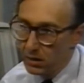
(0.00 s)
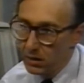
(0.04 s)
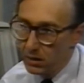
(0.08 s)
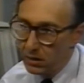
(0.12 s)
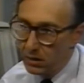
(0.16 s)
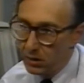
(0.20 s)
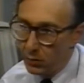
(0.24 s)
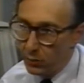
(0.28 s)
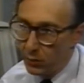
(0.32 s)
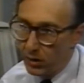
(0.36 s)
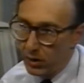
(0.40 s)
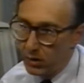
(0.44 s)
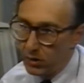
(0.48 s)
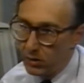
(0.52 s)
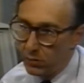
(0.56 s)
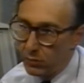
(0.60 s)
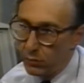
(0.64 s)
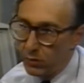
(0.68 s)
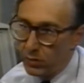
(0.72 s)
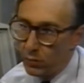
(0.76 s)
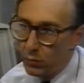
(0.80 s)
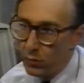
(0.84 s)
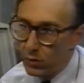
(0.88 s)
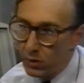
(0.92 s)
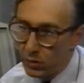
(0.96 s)
the way that
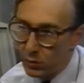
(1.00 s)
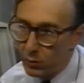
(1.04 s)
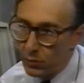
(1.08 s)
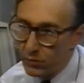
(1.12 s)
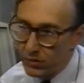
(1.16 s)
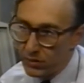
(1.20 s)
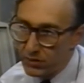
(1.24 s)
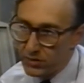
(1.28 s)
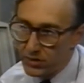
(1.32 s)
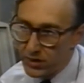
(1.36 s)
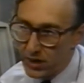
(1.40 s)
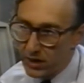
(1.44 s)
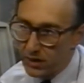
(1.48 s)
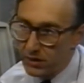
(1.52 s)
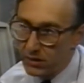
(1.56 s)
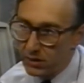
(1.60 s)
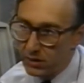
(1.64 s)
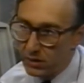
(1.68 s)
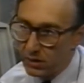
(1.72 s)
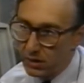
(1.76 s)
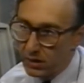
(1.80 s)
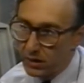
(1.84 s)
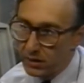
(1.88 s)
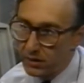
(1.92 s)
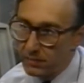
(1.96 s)
we work with it
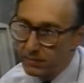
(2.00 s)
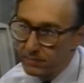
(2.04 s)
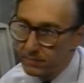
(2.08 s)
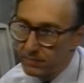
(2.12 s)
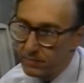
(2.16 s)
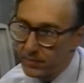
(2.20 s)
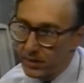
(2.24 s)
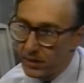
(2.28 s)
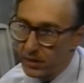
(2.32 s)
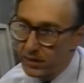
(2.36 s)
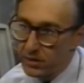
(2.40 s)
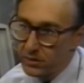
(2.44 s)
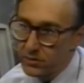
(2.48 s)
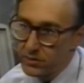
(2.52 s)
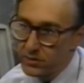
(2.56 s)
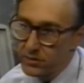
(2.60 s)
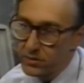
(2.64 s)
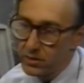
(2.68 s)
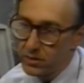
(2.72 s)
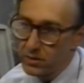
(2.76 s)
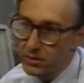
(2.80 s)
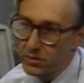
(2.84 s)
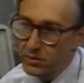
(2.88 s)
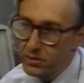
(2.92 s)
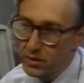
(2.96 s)
technically. That is,
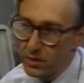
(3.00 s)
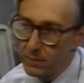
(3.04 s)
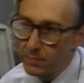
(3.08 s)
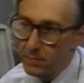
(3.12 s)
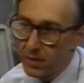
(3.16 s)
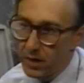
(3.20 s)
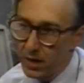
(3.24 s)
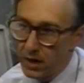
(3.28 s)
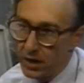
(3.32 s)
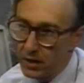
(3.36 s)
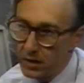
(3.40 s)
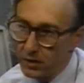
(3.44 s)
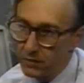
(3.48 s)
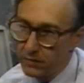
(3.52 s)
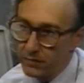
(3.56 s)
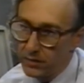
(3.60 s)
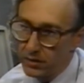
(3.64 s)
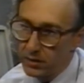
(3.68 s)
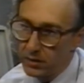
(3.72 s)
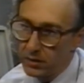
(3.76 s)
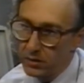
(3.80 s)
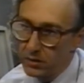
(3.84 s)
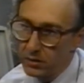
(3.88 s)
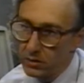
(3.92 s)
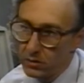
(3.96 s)
some kind of
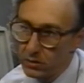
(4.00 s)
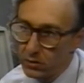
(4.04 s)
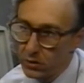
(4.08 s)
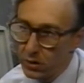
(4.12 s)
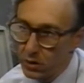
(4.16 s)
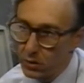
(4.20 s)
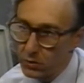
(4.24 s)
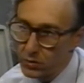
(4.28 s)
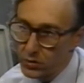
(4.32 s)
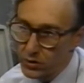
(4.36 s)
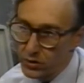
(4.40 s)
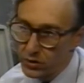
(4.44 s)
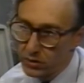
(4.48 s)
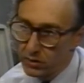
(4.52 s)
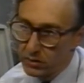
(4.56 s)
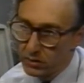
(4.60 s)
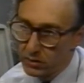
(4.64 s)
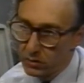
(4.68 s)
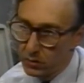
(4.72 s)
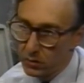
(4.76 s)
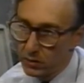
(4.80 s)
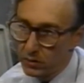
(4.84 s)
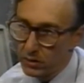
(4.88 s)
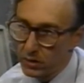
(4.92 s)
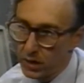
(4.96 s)
a
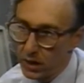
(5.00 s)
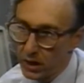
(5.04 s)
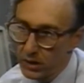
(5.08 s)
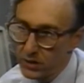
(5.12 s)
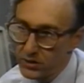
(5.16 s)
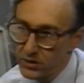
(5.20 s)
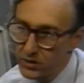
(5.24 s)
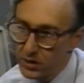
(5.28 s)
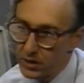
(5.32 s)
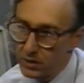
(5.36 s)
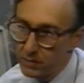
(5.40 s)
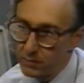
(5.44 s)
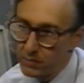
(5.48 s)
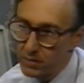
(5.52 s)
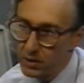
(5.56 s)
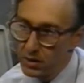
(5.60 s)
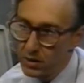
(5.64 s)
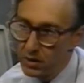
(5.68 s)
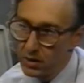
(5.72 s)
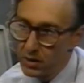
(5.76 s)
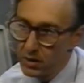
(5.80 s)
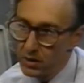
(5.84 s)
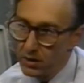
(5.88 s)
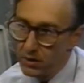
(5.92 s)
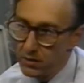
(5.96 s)
notion or concept
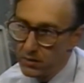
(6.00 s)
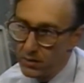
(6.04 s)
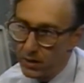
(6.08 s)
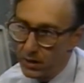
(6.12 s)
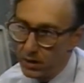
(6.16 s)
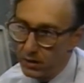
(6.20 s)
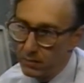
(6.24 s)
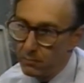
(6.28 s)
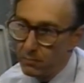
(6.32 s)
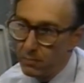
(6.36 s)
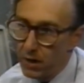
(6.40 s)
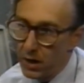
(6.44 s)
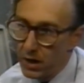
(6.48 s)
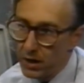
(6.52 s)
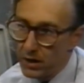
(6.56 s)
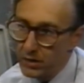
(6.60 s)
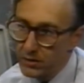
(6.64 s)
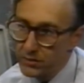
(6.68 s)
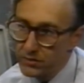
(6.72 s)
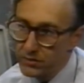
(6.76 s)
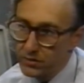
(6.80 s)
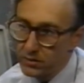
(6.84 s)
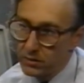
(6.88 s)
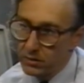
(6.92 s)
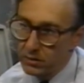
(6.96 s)
that
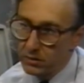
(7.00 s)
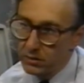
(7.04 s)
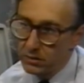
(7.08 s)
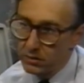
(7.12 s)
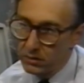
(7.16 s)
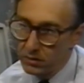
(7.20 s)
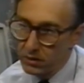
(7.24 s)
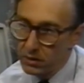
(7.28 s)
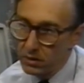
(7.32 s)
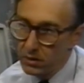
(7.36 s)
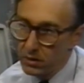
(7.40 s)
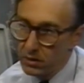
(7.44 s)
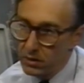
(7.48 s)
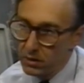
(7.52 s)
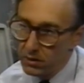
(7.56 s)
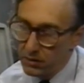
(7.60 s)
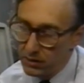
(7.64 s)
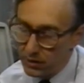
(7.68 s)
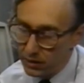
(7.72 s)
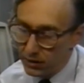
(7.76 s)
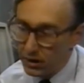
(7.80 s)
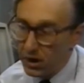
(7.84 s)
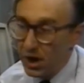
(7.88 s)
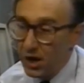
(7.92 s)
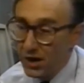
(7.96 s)
embodies
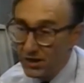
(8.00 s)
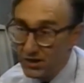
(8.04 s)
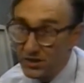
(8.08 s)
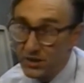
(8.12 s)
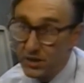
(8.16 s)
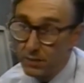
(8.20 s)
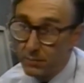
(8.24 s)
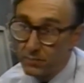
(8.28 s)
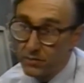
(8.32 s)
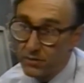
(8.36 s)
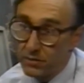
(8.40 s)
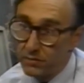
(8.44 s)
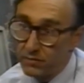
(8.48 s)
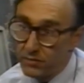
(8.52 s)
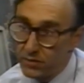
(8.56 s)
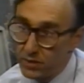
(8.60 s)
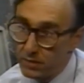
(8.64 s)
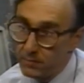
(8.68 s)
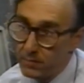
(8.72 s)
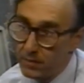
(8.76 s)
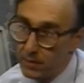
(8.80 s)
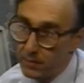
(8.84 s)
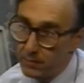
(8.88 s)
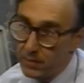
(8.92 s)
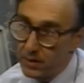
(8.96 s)
the concepts of
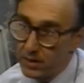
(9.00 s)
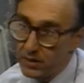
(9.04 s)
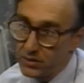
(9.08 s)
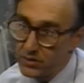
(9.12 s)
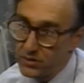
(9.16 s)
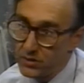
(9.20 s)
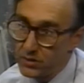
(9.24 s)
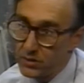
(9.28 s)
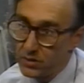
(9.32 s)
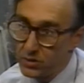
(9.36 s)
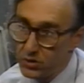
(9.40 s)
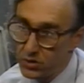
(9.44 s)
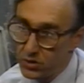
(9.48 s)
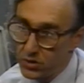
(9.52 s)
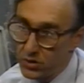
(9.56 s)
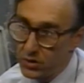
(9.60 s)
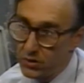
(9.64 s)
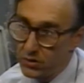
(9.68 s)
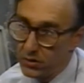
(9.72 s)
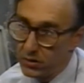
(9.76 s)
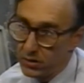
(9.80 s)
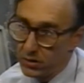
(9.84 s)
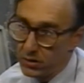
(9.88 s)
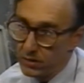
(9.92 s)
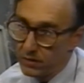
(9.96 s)
DBMS
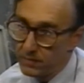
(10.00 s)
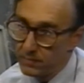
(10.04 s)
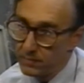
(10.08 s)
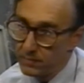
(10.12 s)
generally.